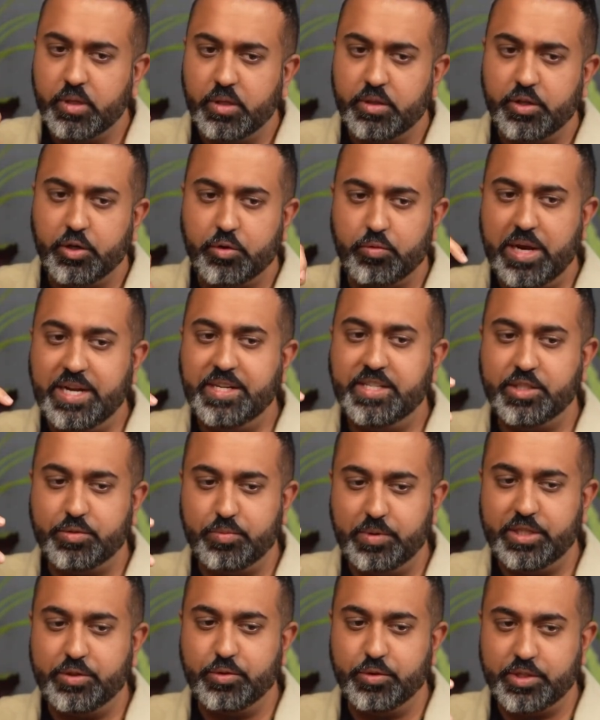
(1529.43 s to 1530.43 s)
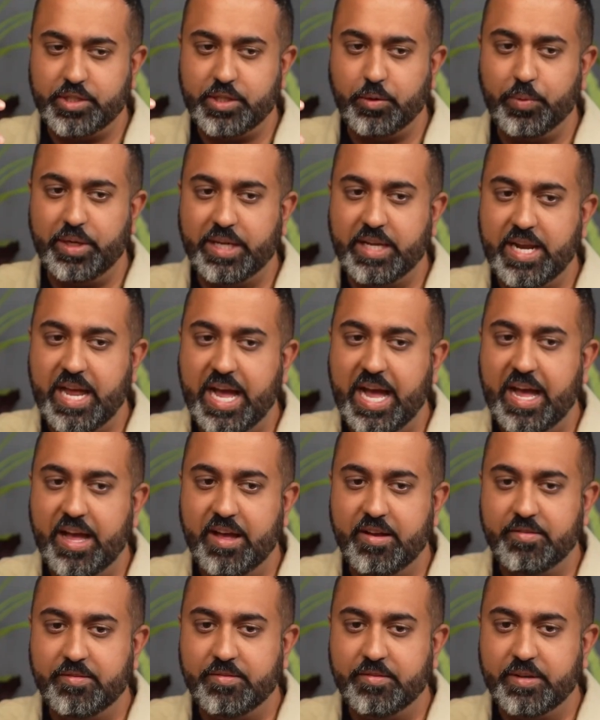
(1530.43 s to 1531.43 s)
the greatest resource that we can
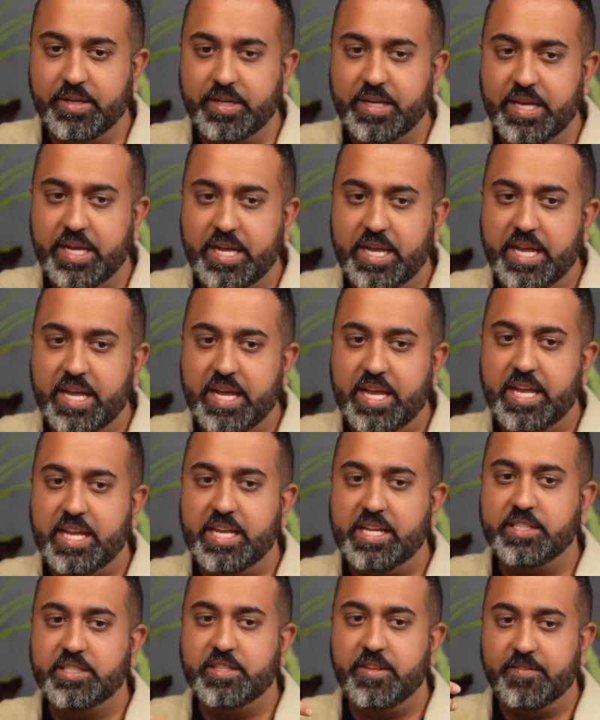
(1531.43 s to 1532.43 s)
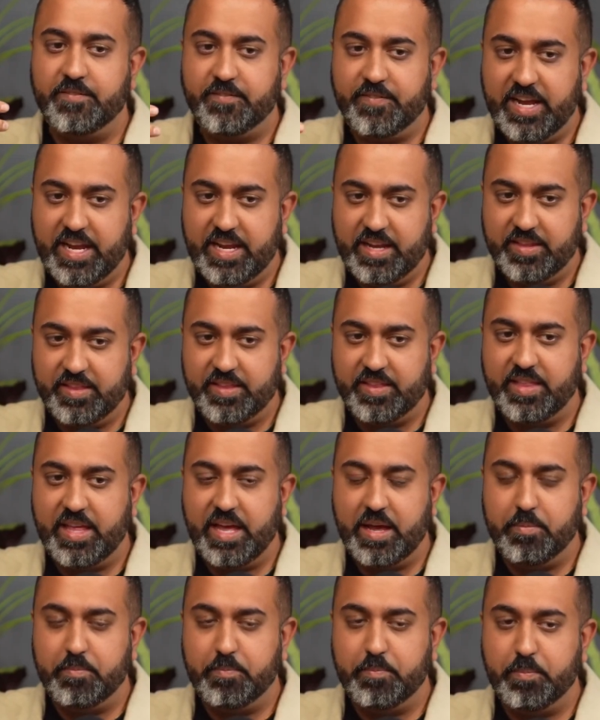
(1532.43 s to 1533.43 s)
have is the faith
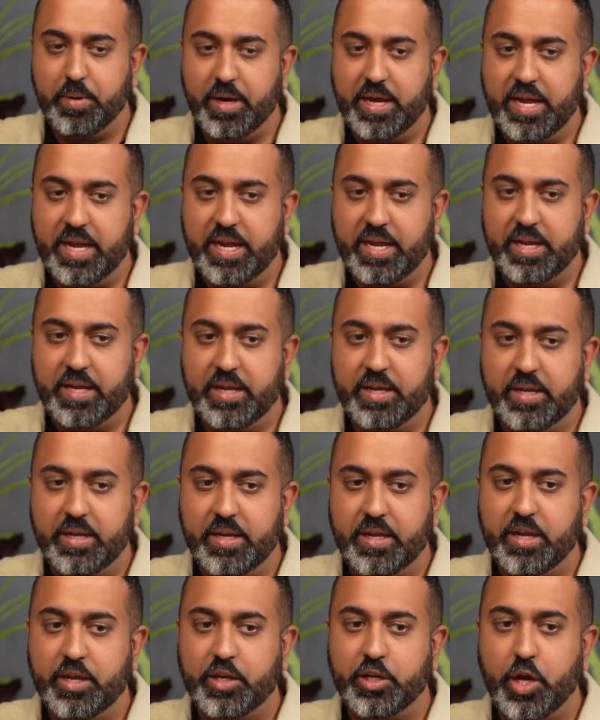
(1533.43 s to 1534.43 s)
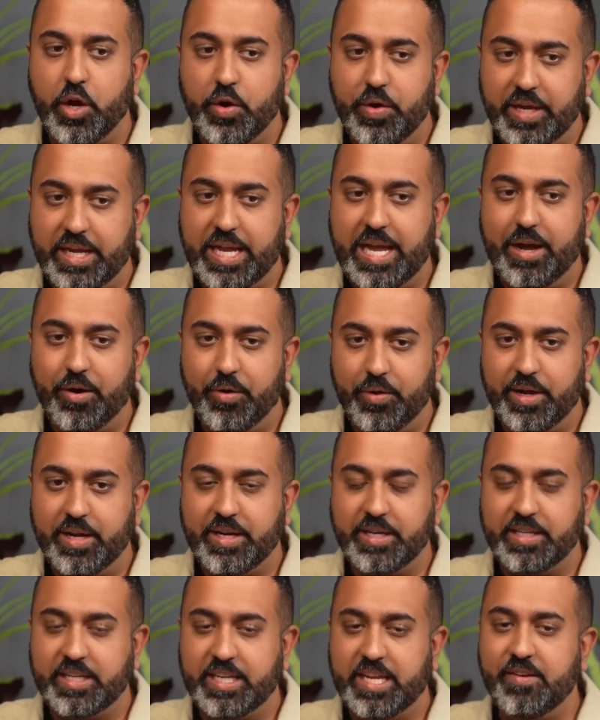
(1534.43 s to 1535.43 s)
that by going out
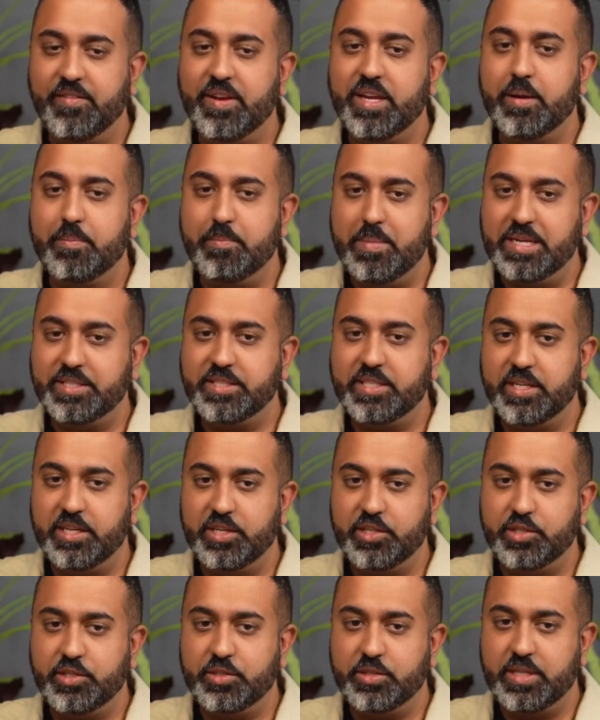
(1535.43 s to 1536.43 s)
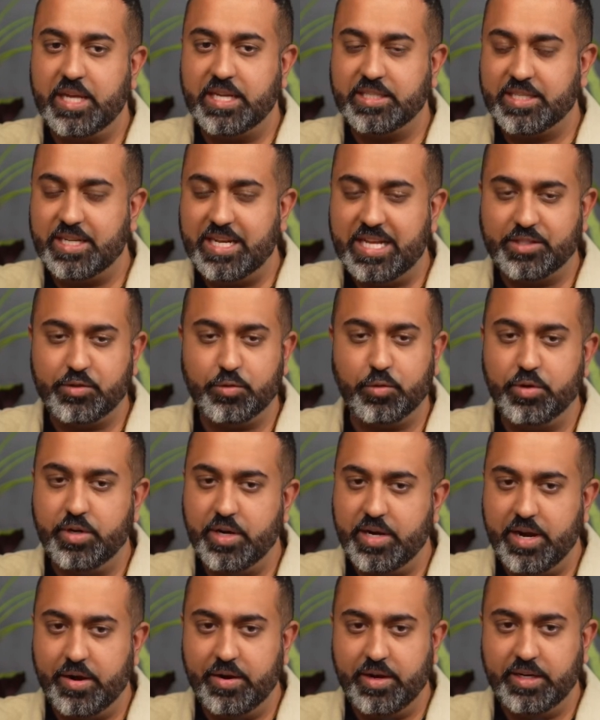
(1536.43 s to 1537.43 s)
and giving a message that's less
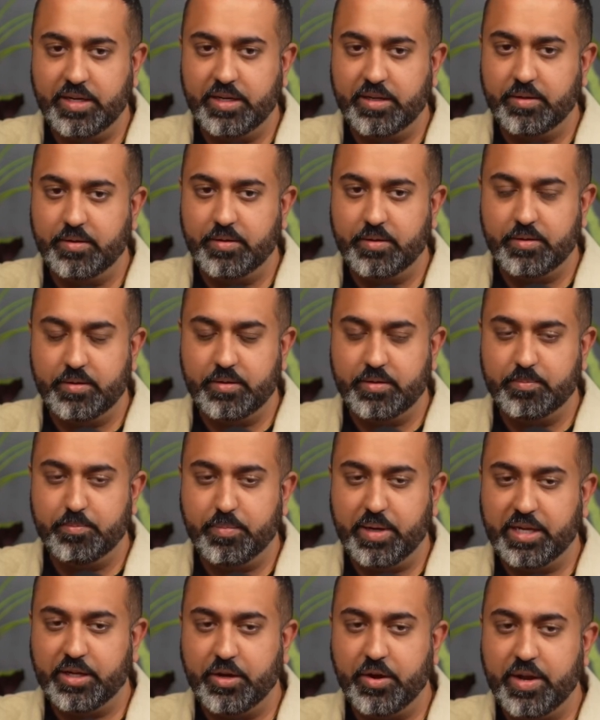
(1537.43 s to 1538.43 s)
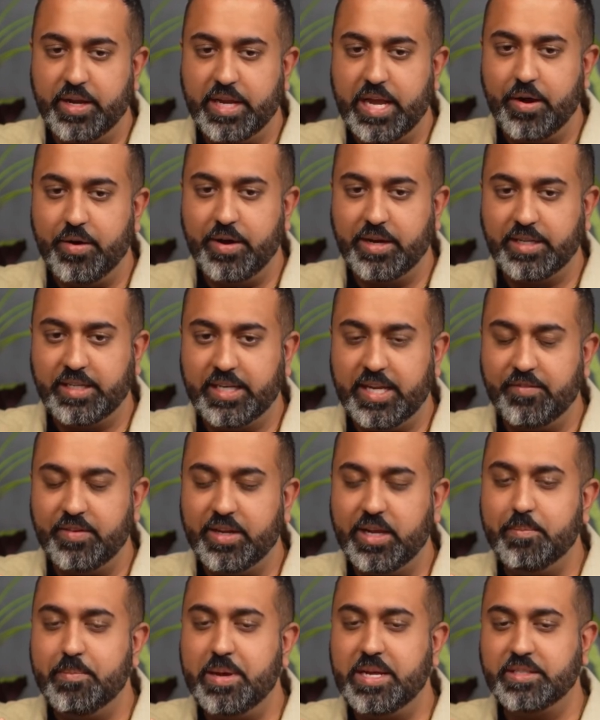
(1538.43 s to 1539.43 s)
ordinary, by going out and
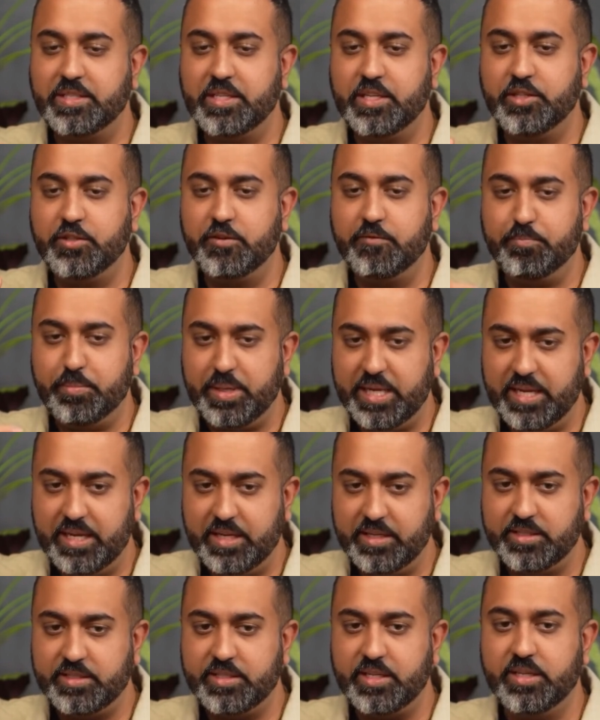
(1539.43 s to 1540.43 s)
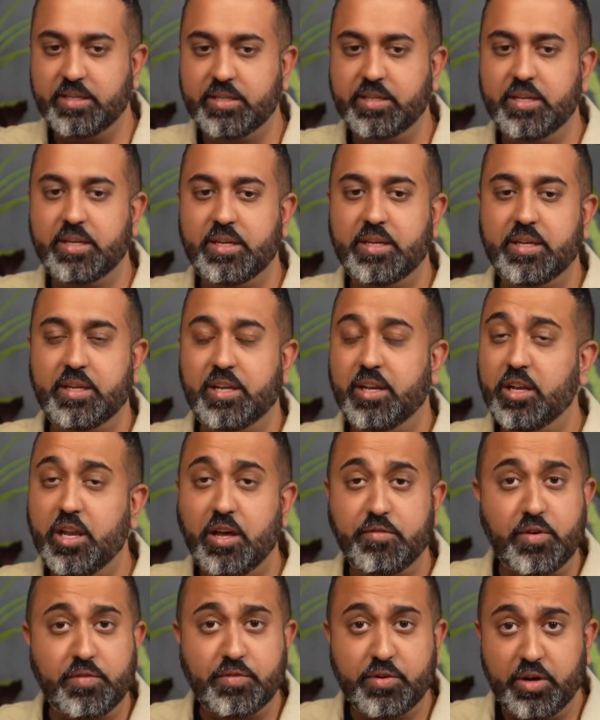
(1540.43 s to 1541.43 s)
giving a message of peace and
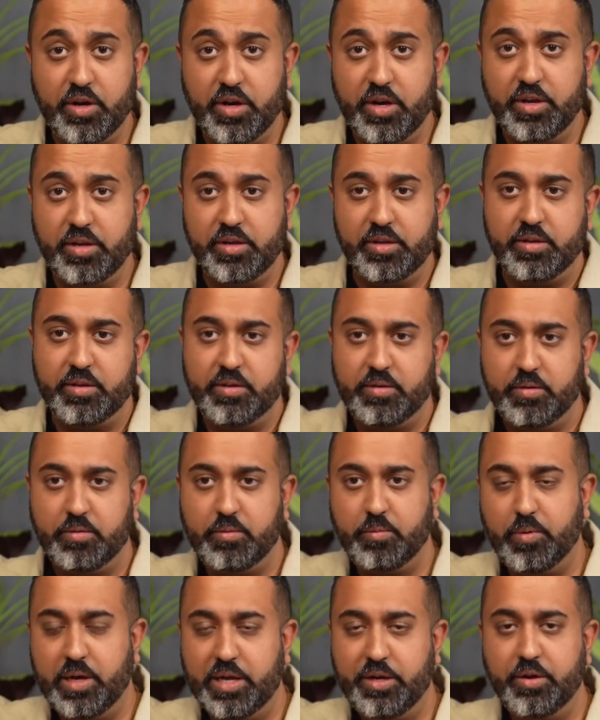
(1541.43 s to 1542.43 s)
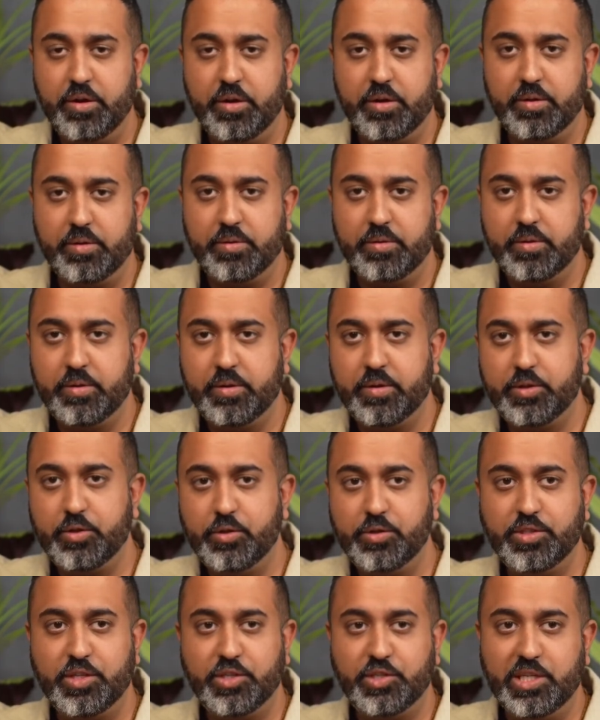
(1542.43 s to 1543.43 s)
love of God, why not
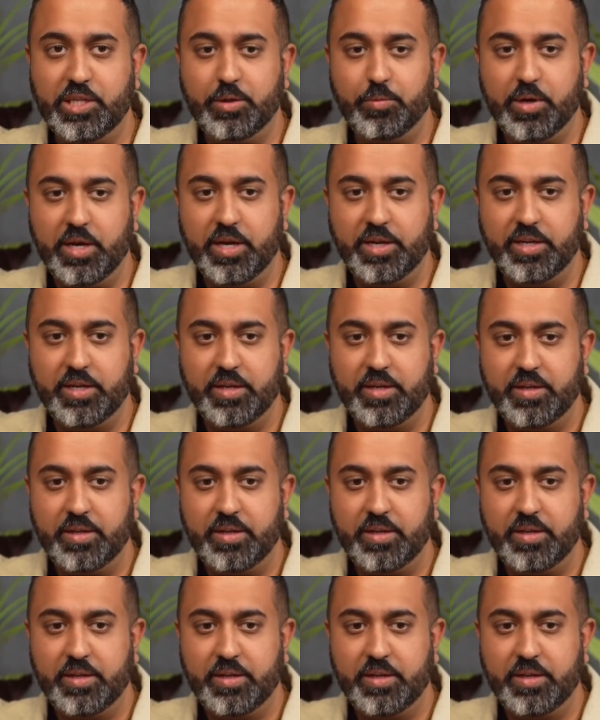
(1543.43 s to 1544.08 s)
use the G word,